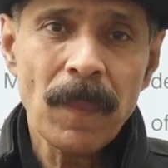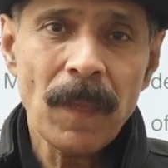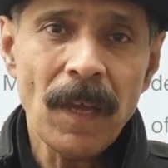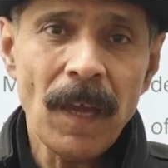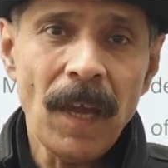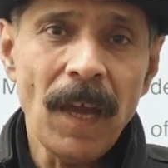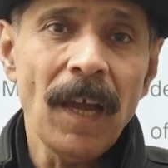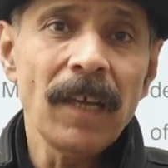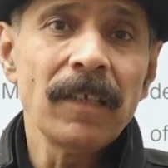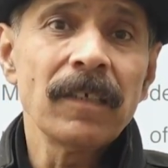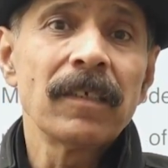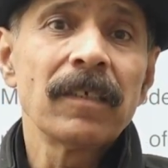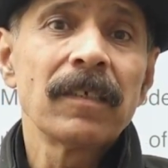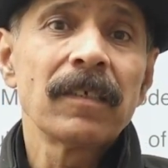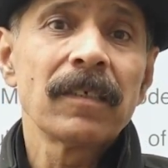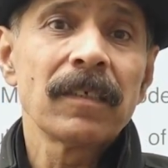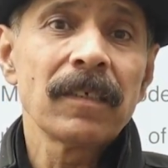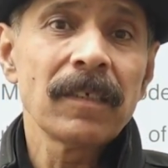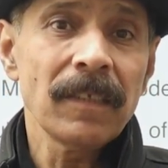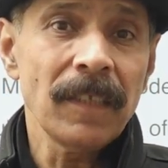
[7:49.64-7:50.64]
and
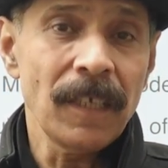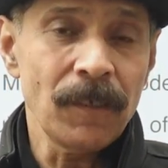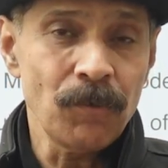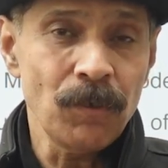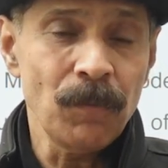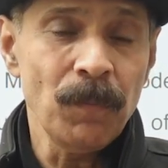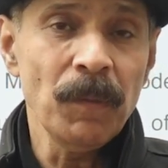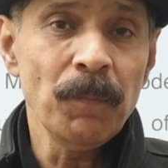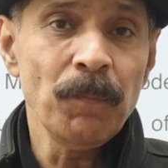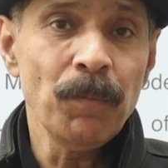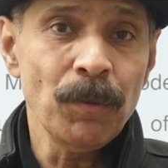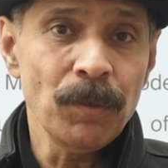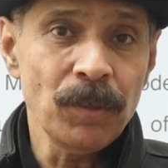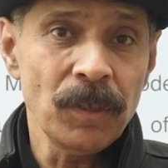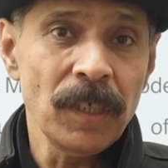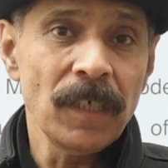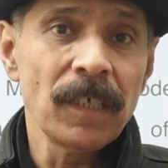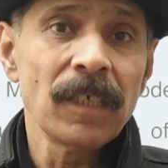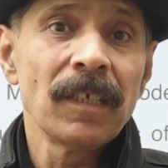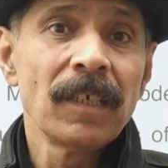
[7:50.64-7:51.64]
that would be
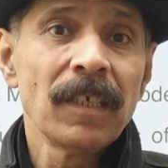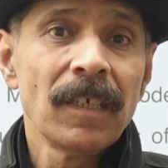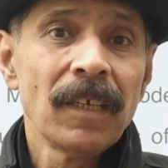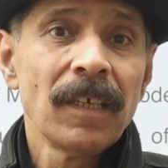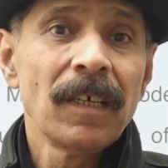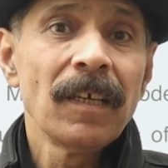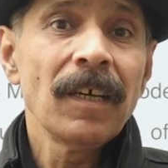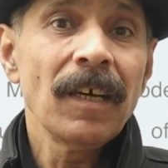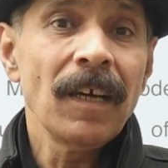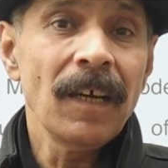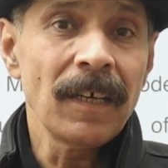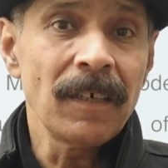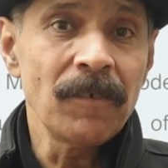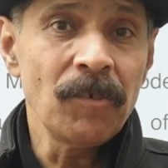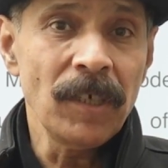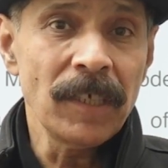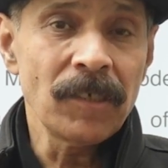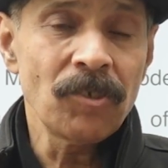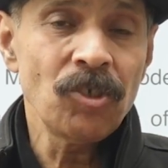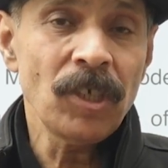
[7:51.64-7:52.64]
posing a
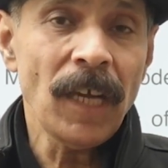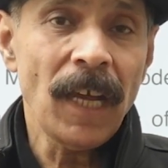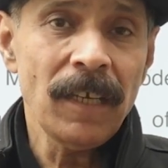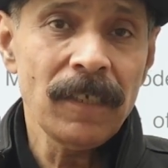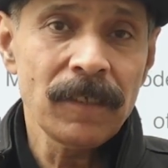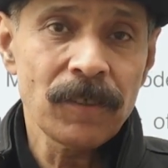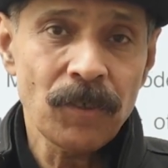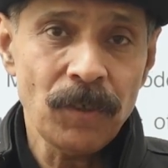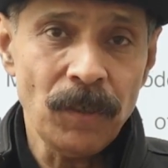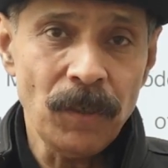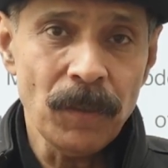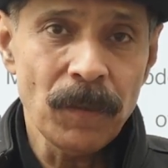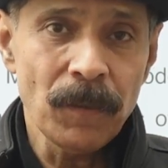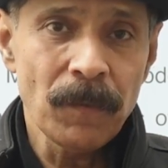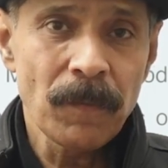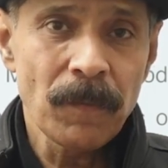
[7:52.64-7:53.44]
great challenge to you.